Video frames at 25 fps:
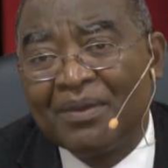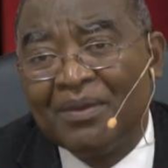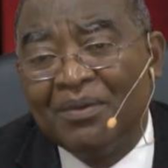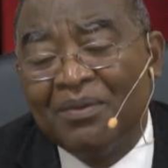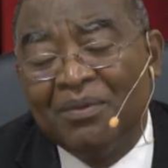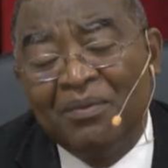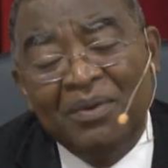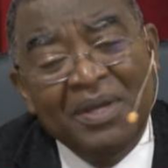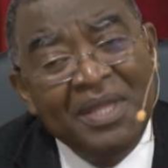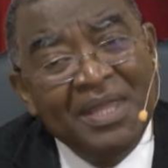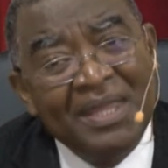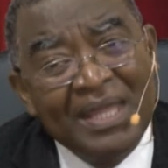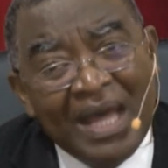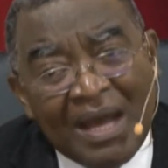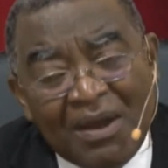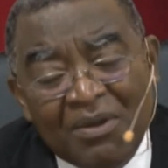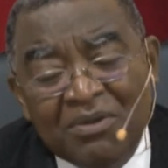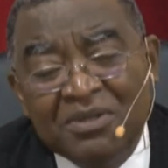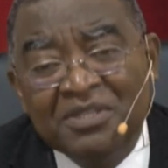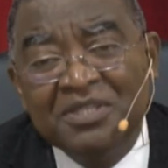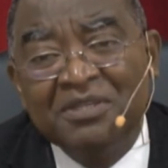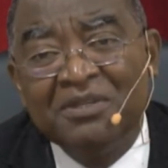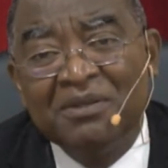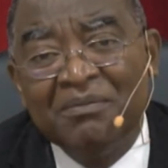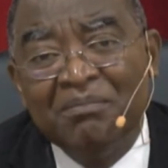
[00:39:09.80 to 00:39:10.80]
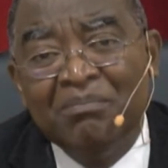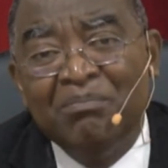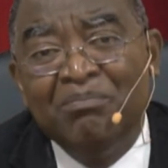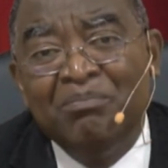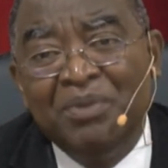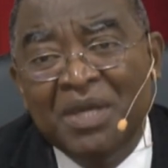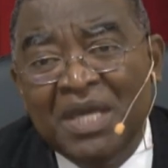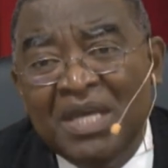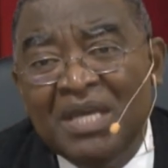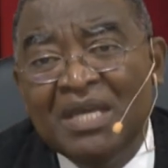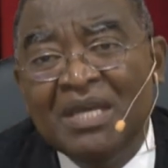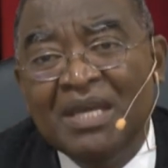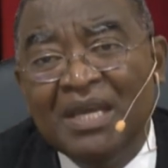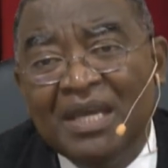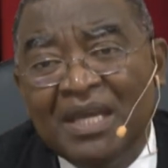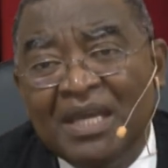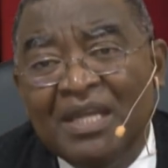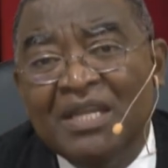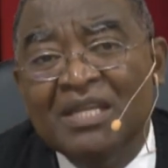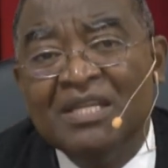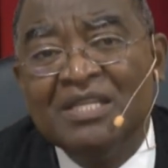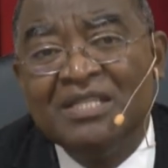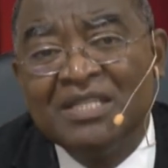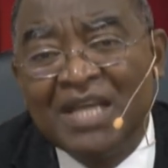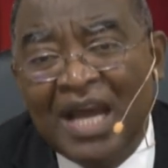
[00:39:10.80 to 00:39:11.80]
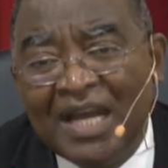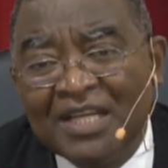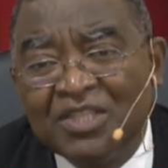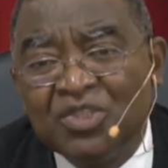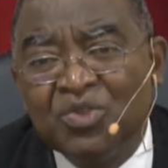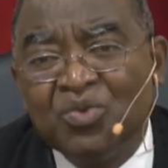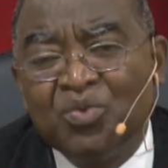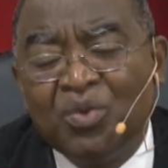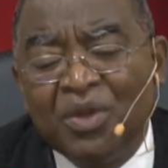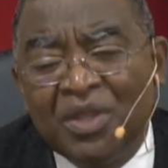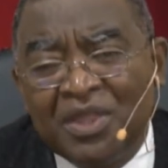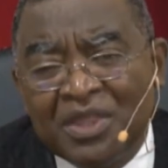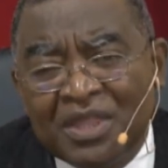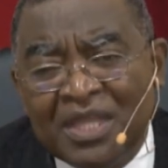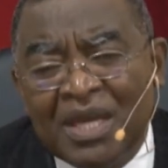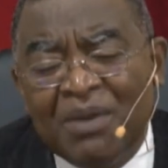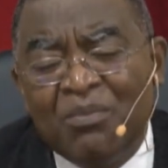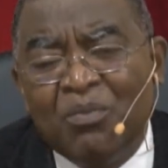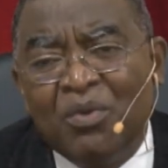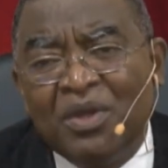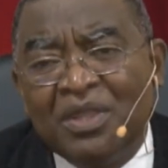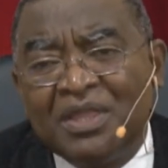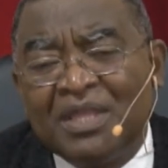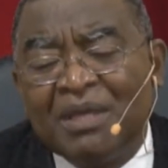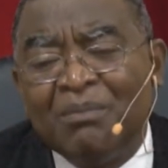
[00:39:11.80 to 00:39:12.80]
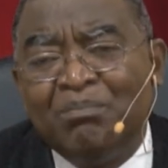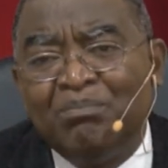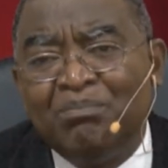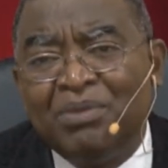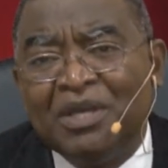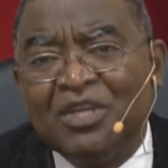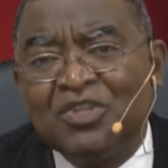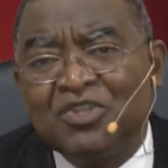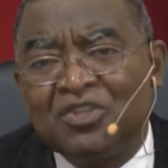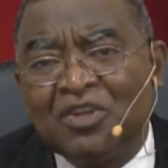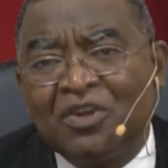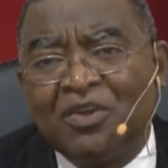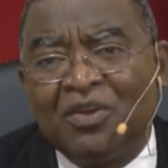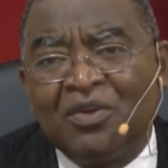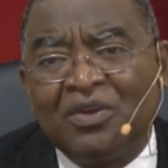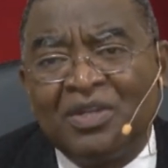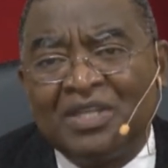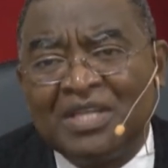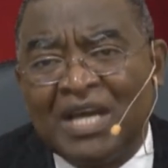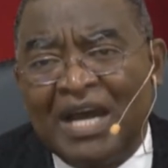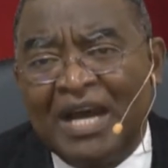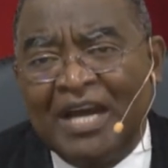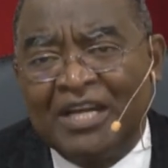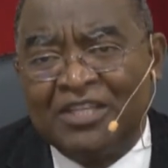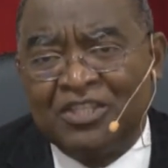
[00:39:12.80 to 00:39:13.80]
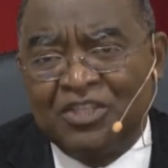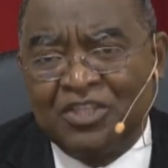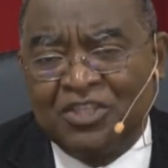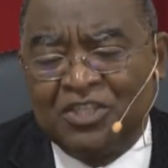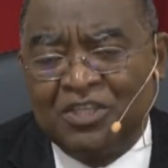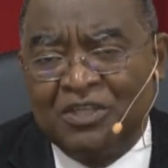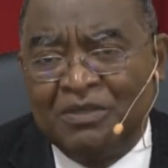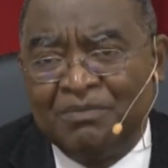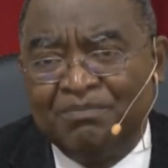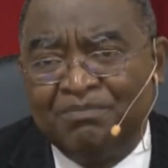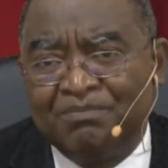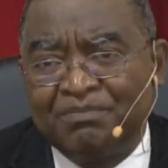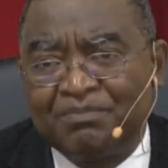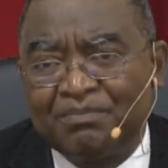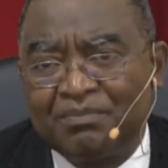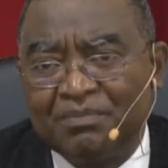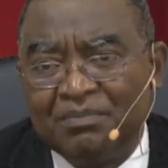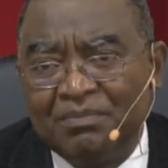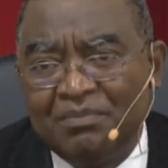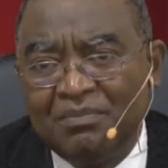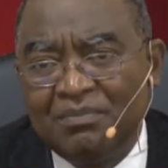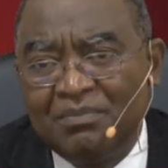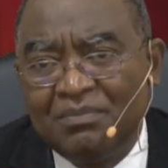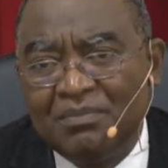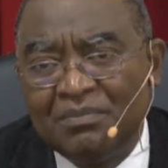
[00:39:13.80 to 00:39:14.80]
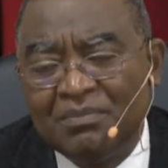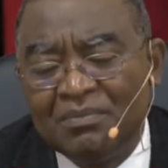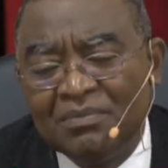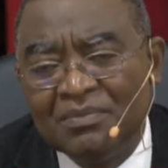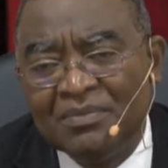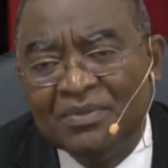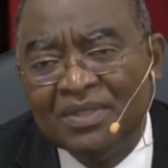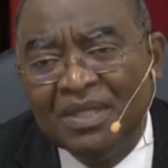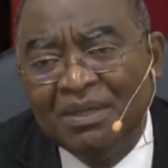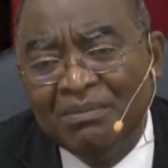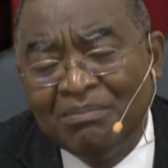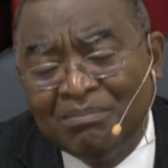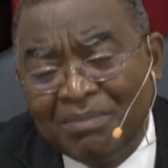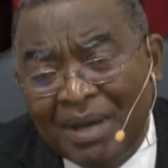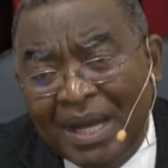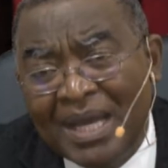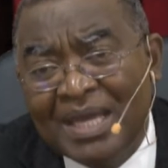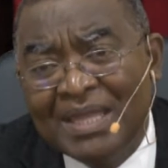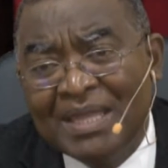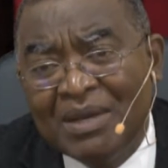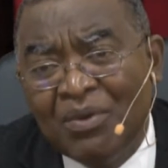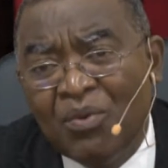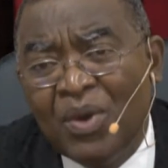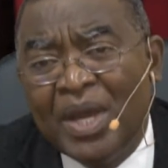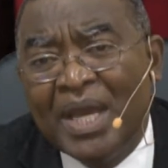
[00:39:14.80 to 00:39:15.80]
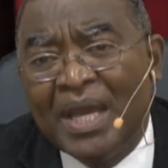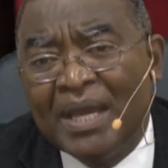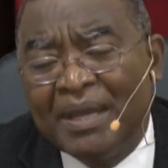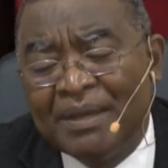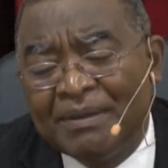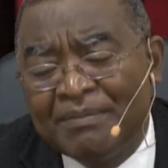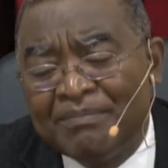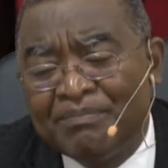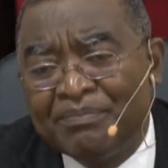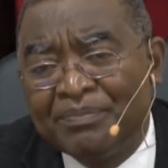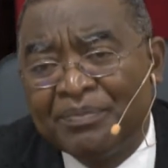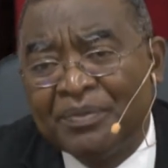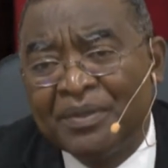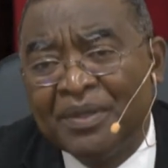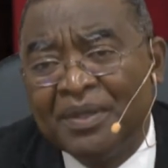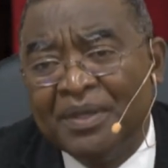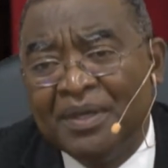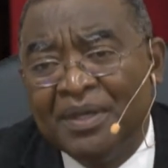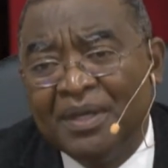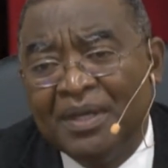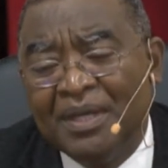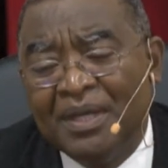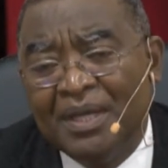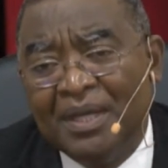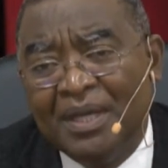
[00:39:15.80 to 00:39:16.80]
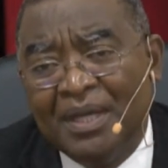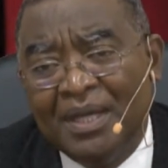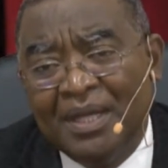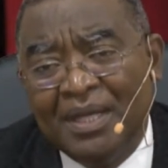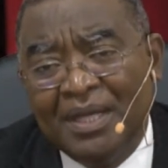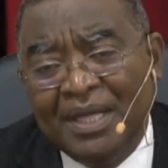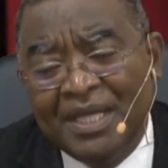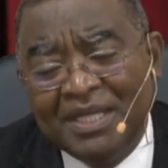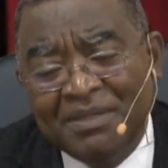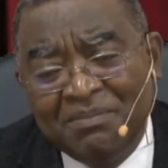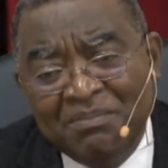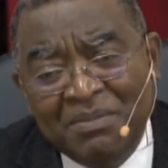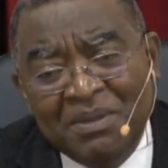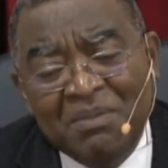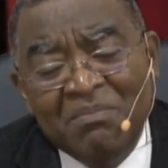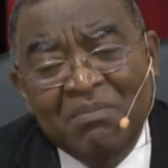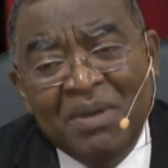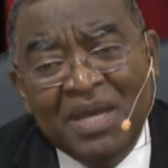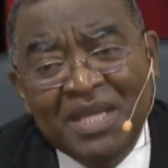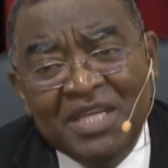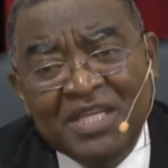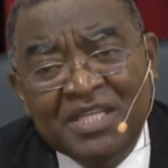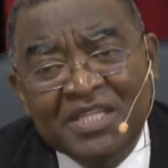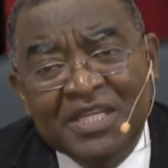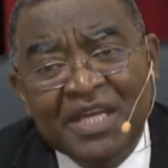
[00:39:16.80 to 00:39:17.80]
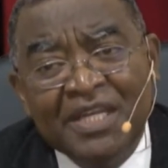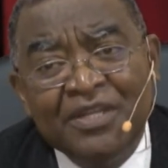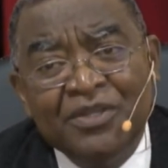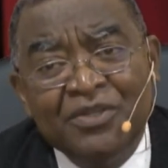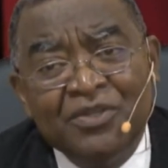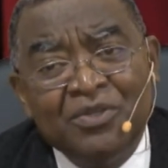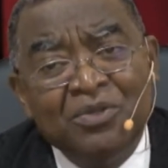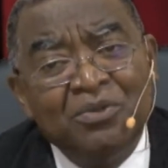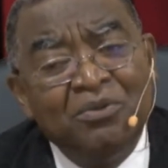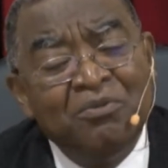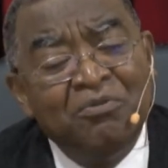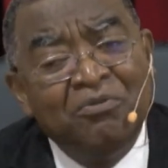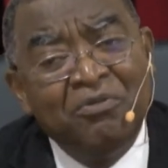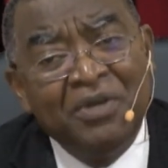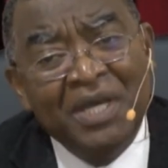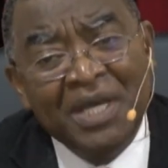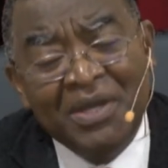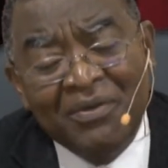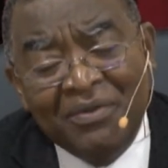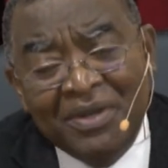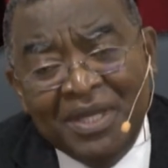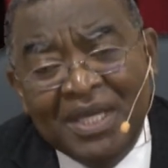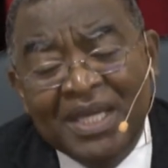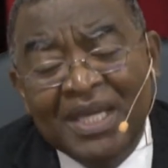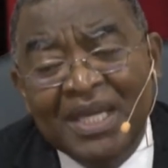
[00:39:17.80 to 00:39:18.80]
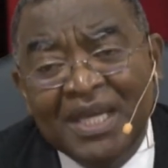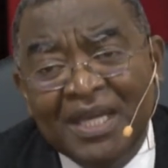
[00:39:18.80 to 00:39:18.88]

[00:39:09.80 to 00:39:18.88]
without being in touch with them with a personal touch. By the way, let me mention 2 very